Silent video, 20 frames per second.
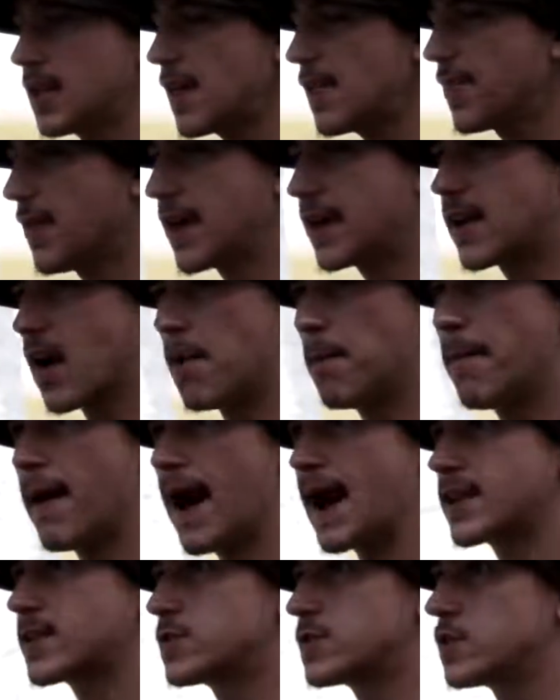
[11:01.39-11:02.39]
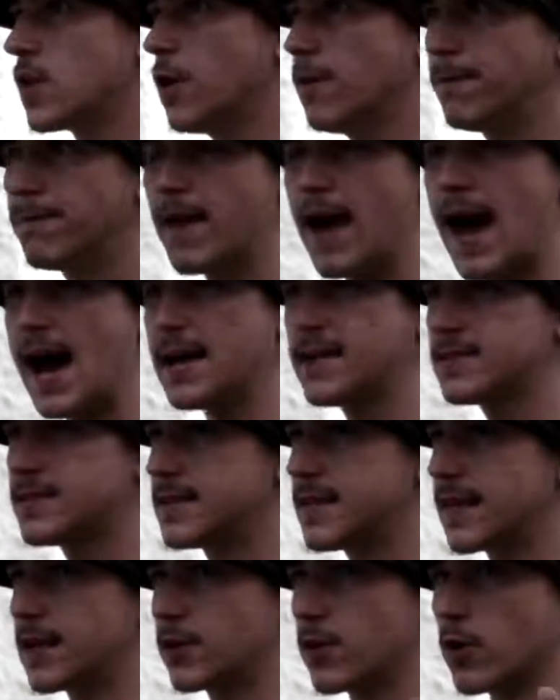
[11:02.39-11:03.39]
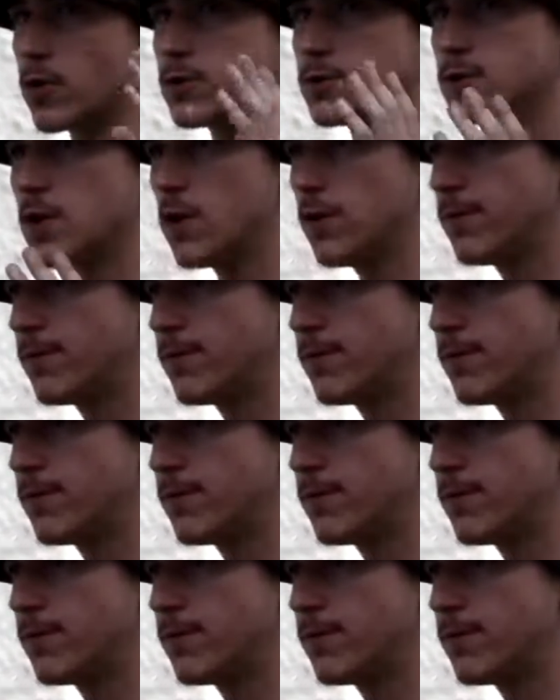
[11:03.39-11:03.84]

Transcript: They come back so fast, they grow so